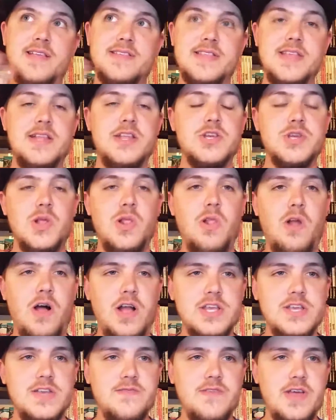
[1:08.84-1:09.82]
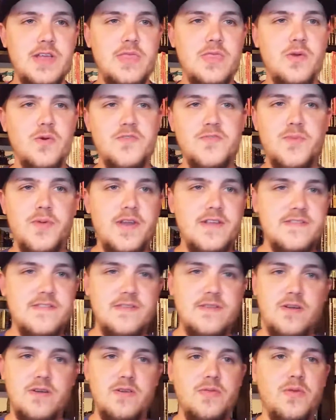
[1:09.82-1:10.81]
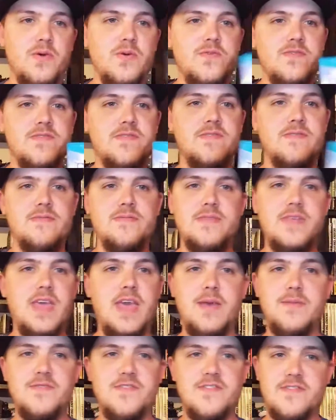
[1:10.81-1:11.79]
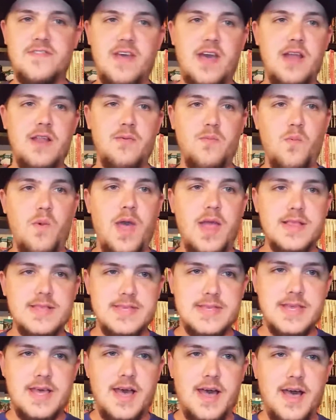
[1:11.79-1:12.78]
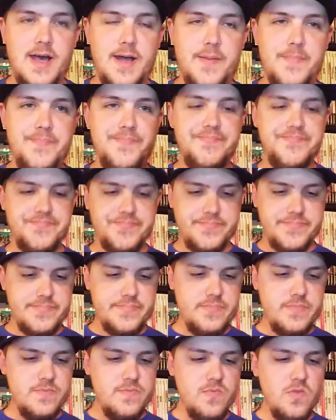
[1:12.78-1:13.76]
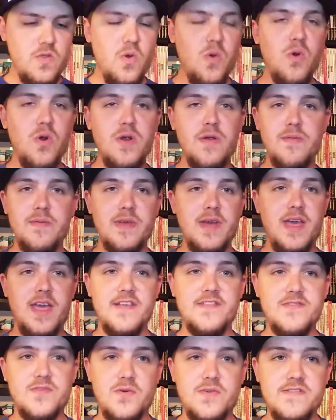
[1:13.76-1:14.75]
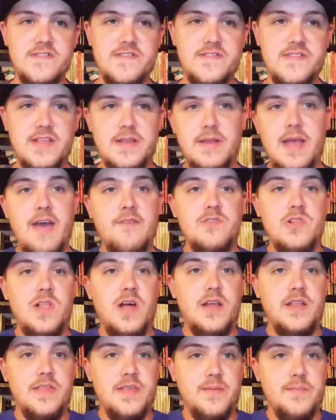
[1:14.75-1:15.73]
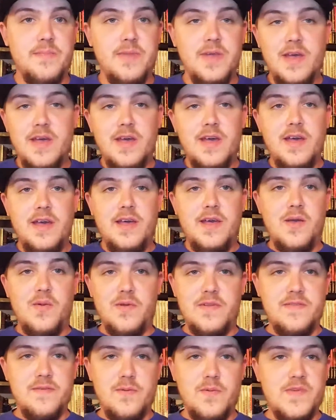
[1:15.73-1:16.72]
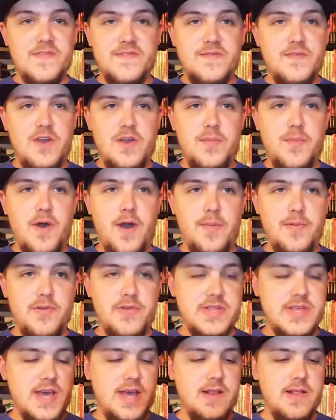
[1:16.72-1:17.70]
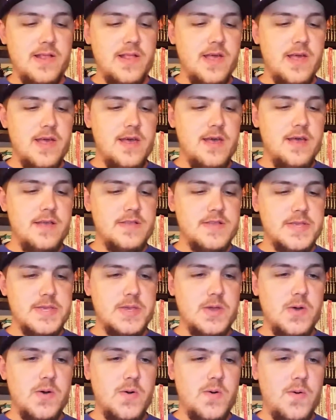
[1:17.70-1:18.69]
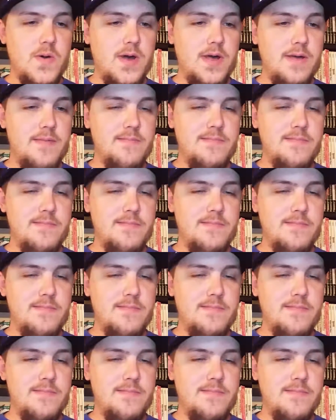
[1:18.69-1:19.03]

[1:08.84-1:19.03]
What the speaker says: initial launch of it, those games just kind of went, or I guess stores just didn't have a lot of them. It wasn't a very popular title. So